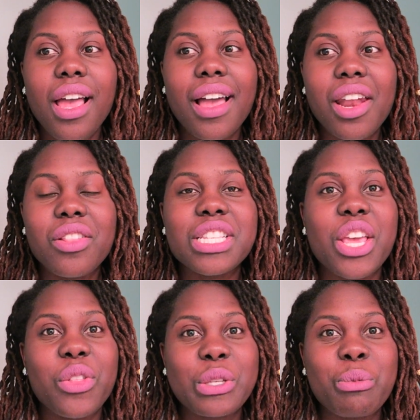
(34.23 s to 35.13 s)
got on the
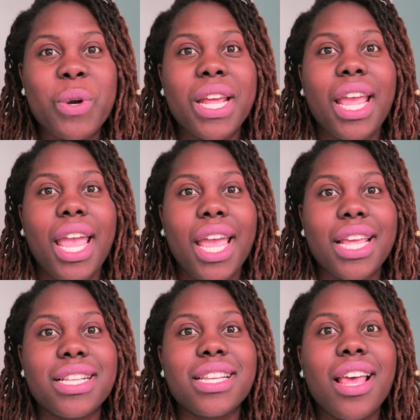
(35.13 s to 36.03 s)
scale this morning
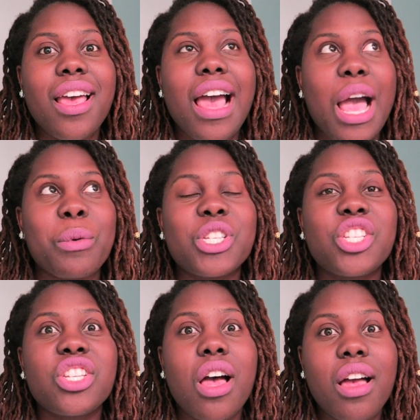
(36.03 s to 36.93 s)
and I was
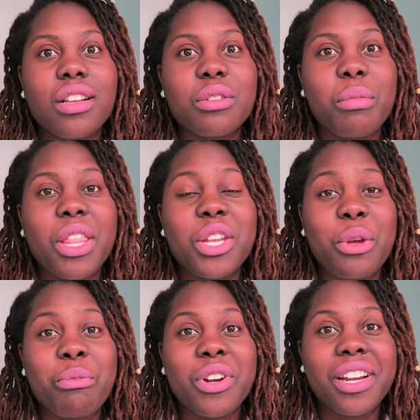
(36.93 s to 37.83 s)
shocked by the
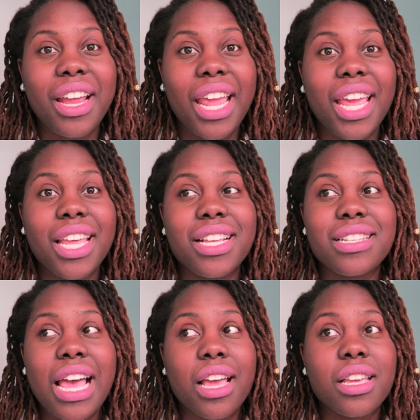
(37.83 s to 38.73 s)
number
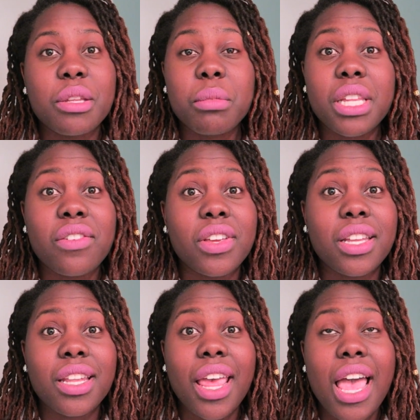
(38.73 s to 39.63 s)
and I couldn't believe
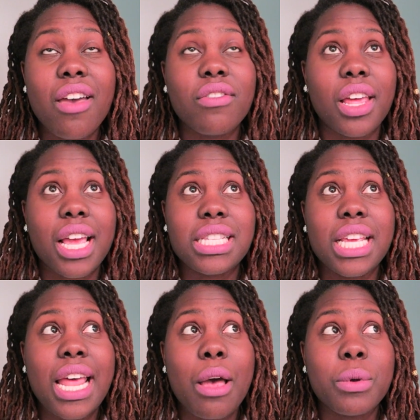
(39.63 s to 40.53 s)
it. Like I
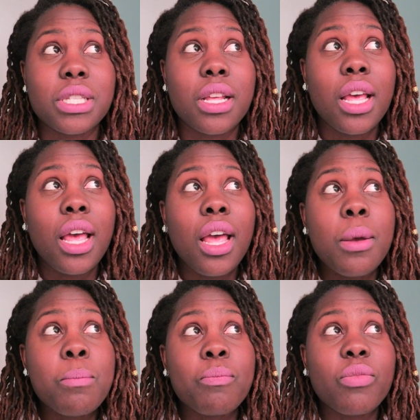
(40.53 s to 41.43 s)
said,
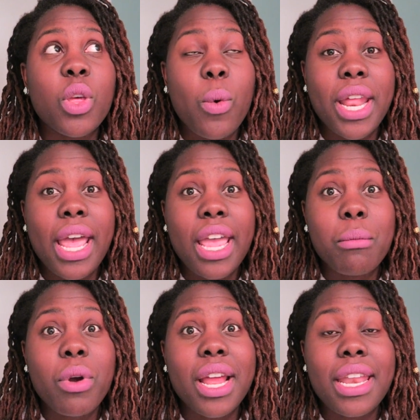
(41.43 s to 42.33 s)
the weight I
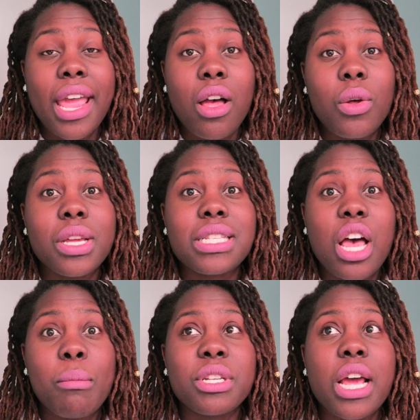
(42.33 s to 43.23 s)
am right now is
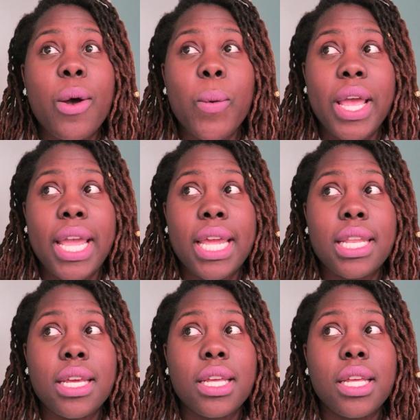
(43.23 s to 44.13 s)
how much I
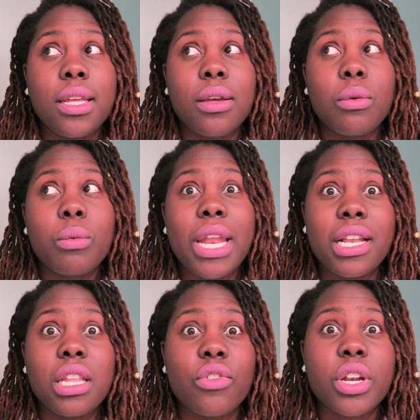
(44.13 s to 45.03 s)
weighed when
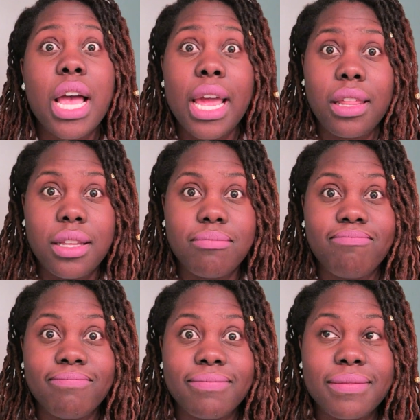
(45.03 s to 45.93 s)
I delivered Kylan.